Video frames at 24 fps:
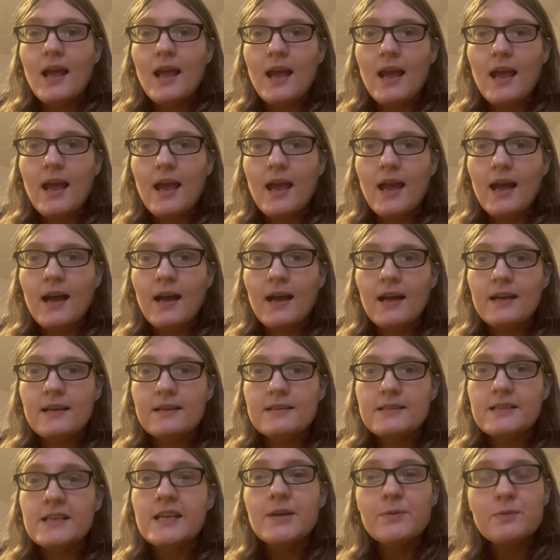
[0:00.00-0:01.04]

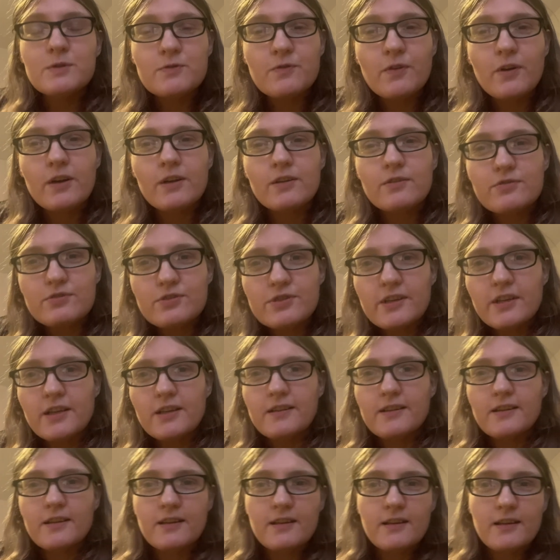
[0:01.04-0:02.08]
And he was very interested
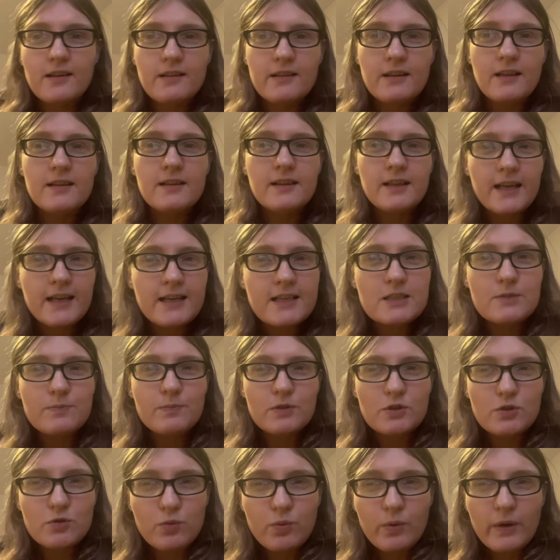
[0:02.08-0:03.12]
in the, the links
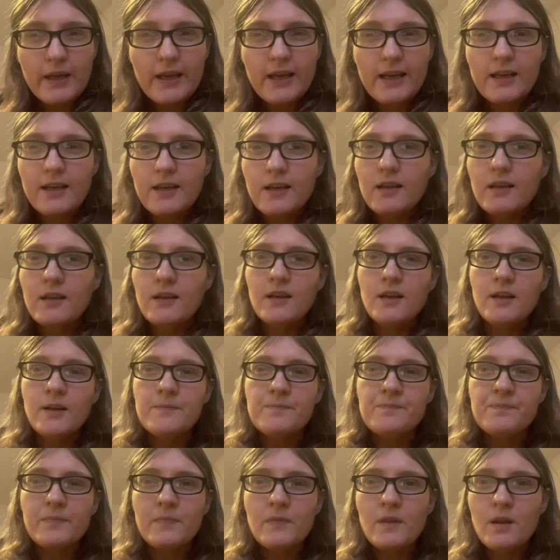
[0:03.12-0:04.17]
between
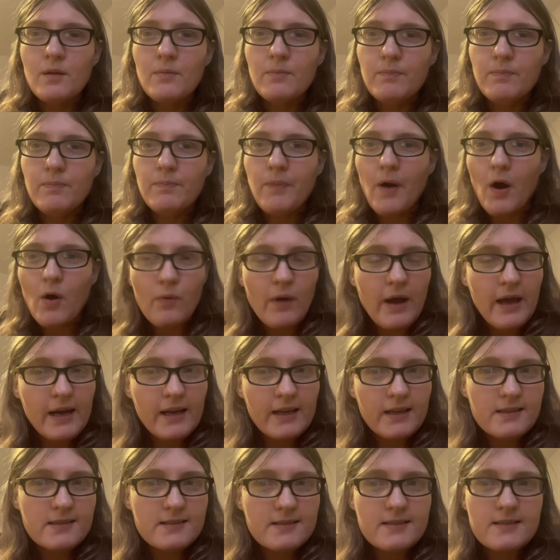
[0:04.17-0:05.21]

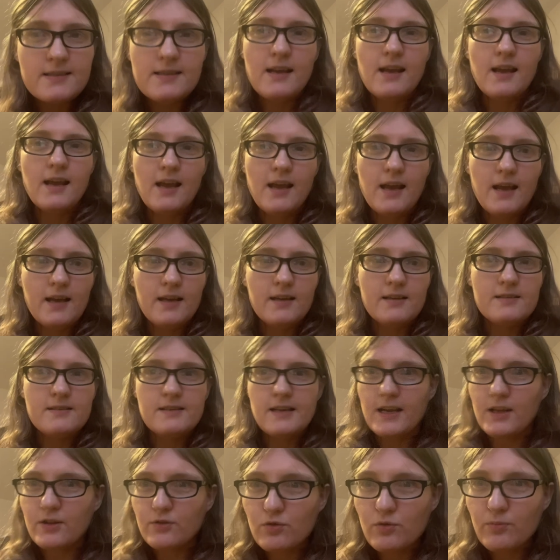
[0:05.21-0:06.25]
poetics and
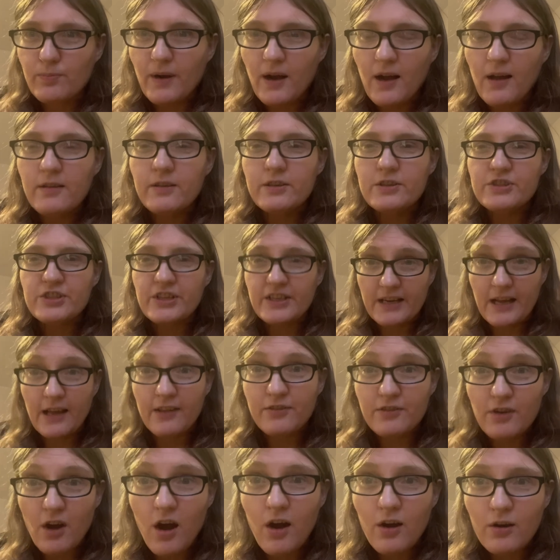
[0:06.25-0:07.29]
anthropology and
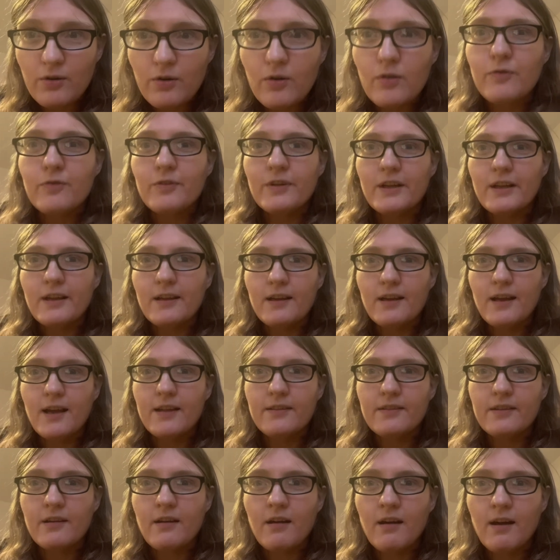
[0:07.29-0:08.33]
ethnography
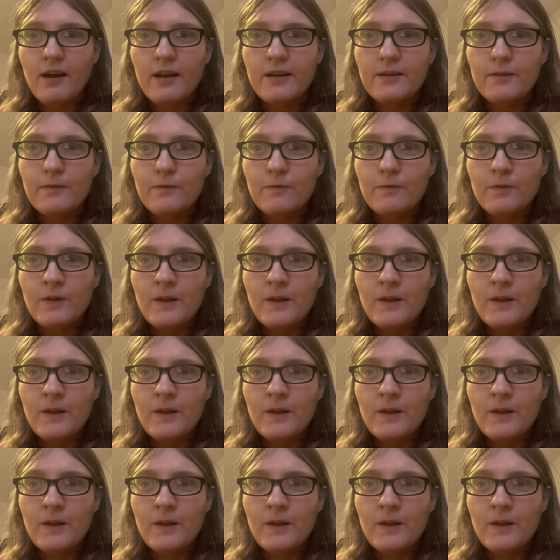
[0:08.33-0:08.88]
and the kind of